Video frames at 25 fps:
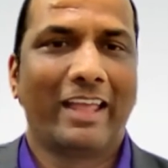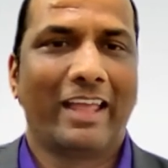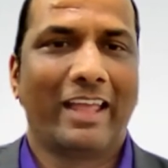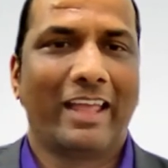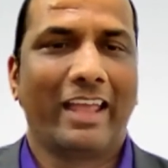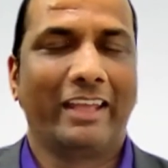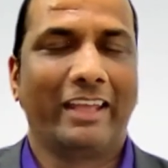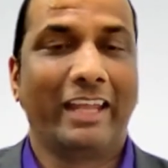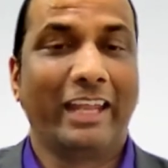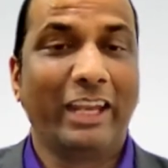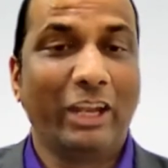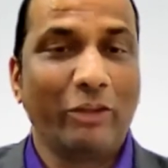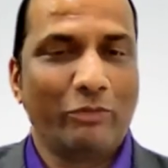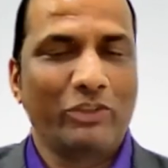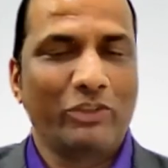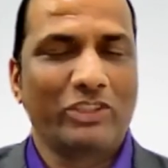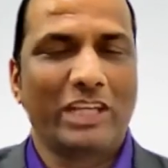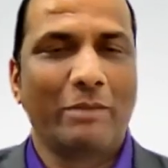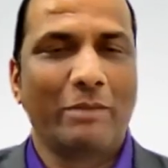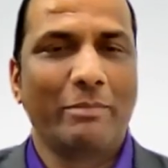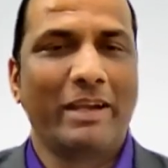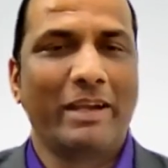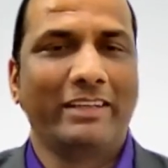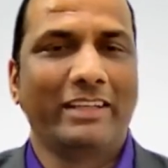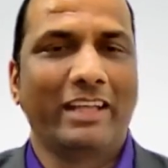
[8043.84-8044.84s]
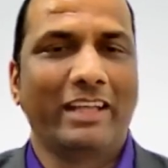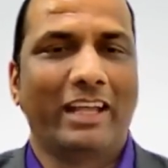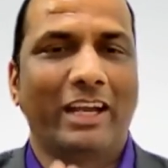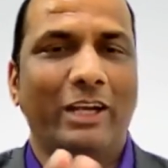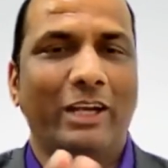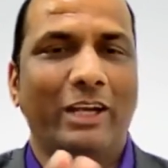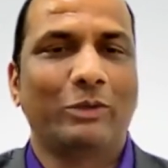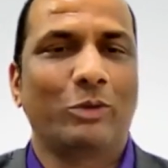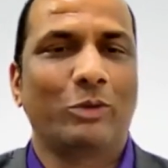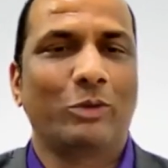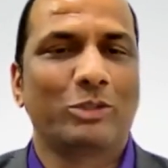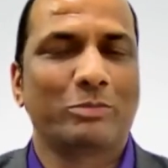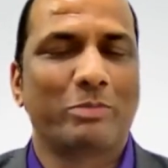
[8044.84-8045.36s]
An unofficial
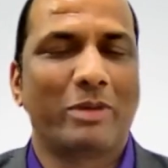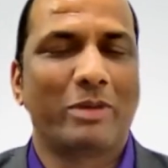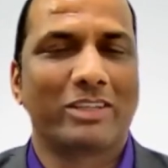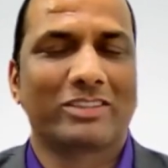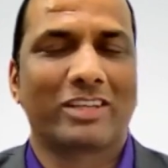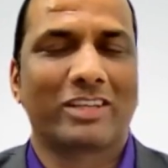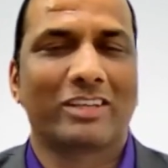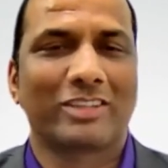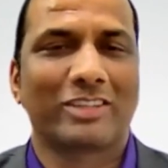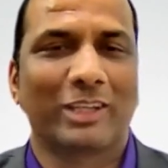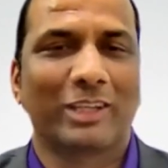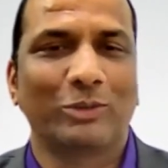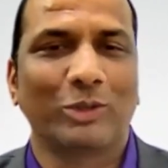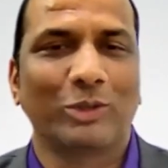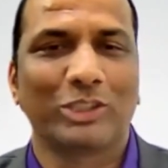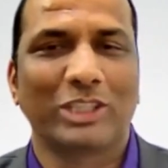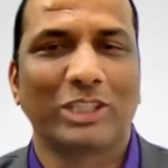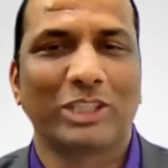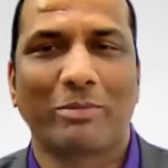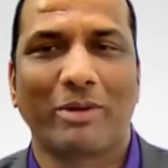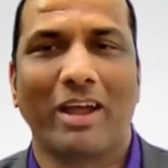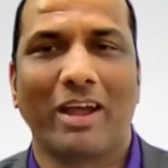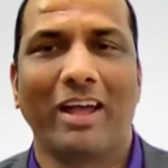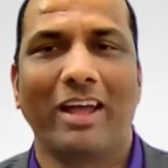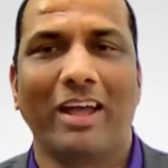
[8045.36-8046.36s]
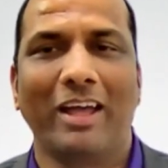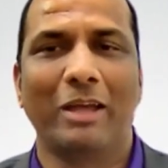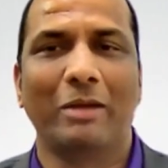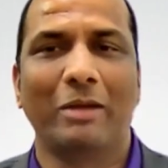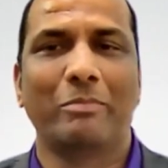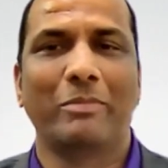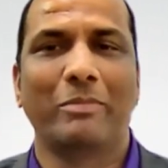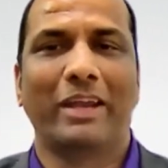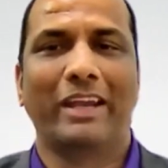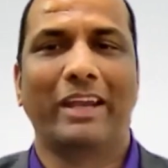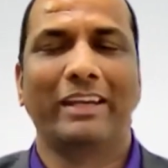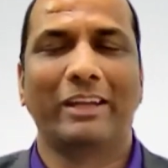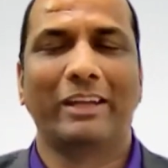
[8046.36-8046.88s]
mentor, Toastmaster Santosh Abraham,
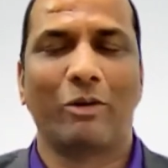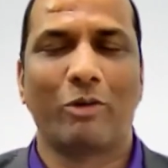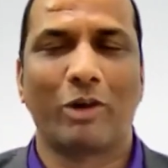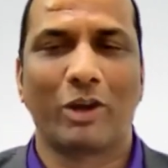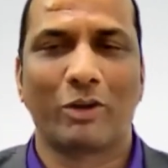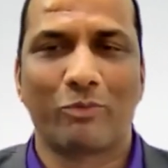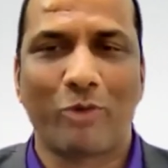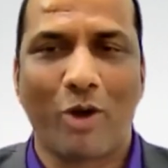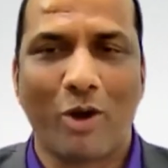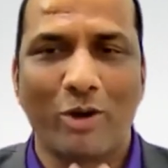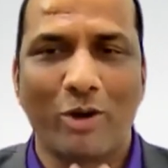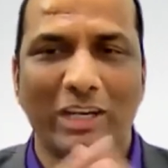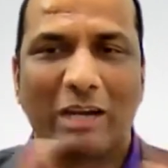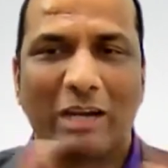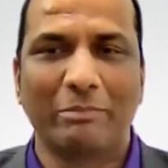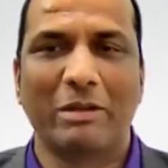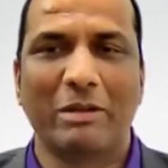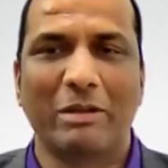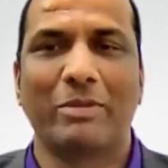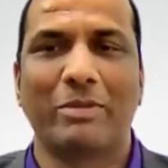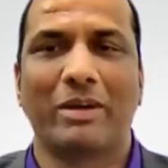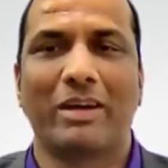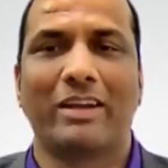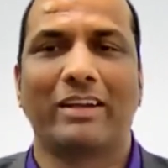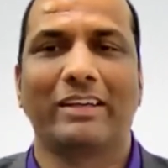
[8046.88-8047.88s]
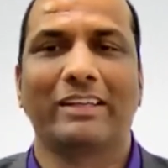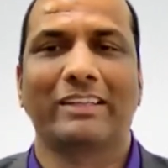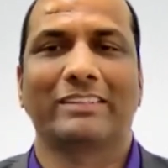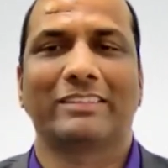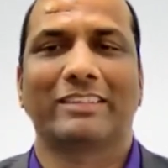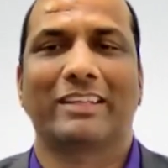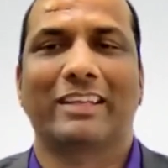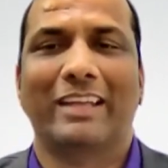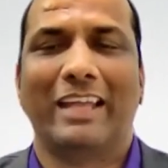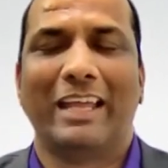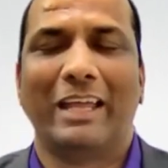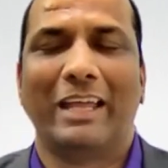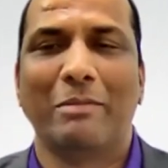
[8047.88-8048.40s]
and our founder member
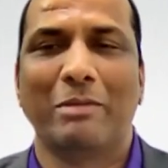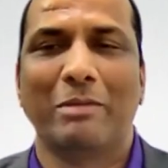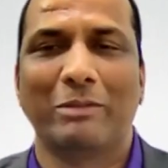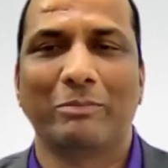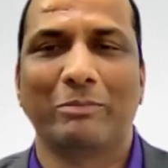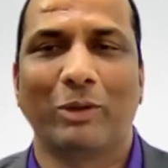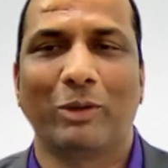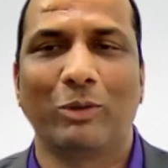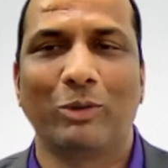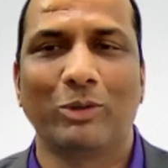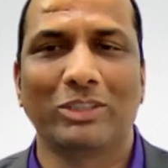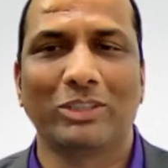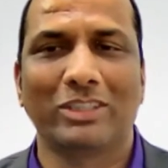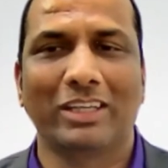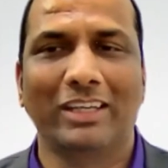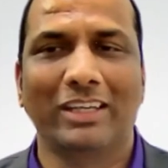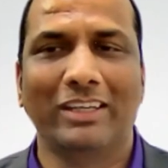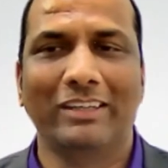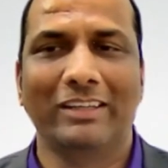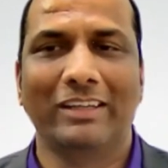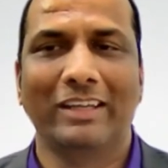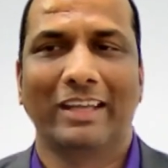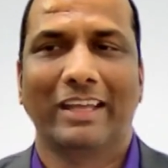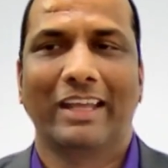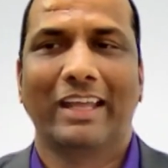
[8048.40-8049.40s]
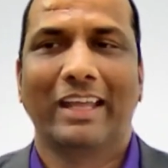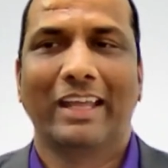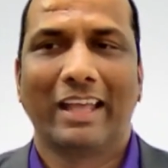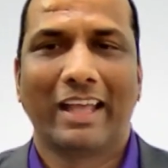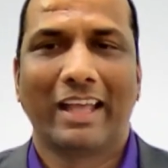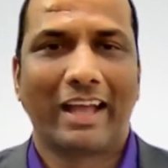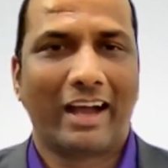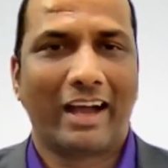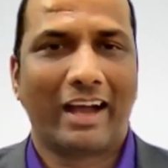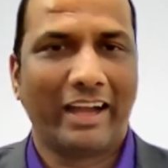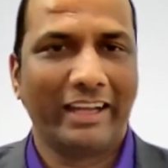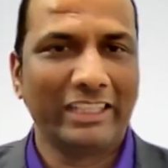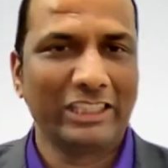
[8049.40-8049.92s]
is Ahmed Balooshi.
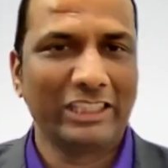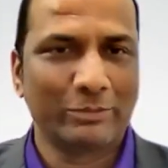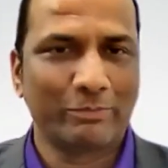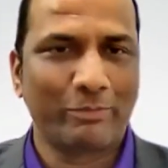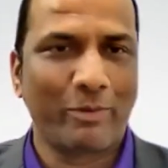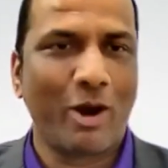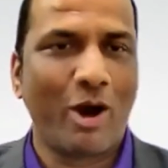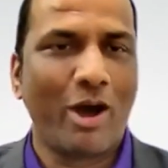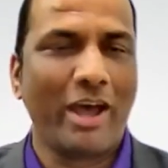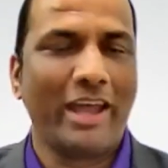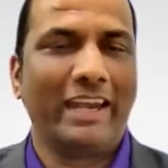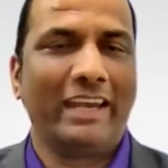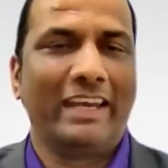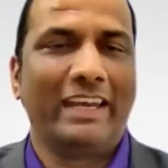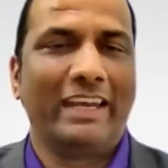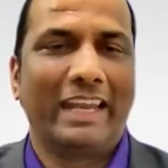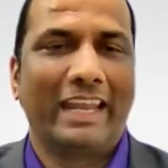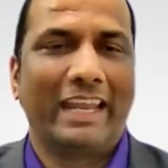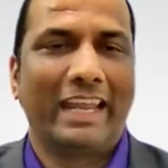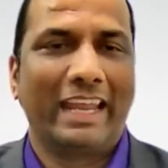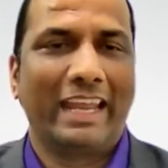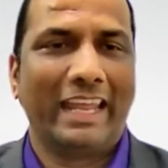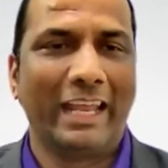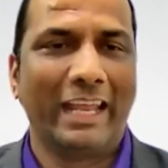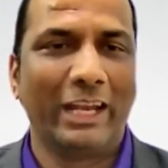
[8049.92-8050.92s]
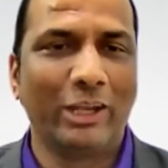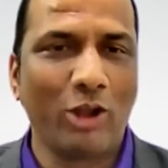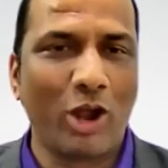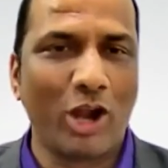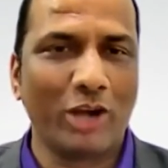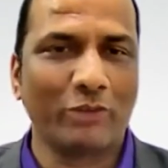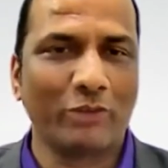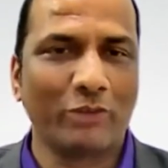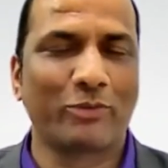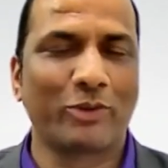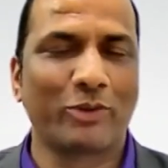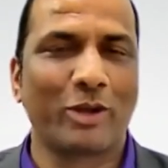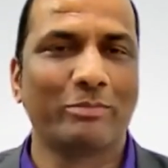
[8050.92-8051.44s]
I inspire a
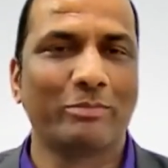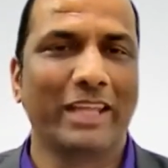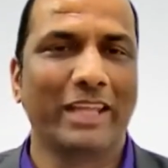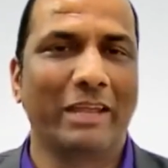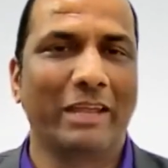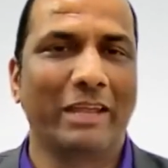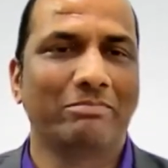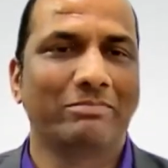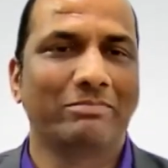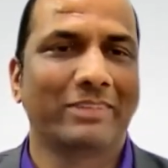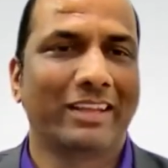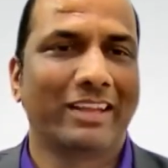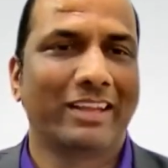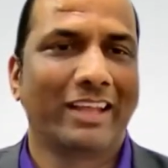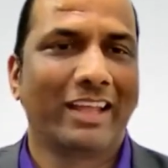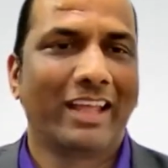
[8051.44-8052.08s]
lot from them.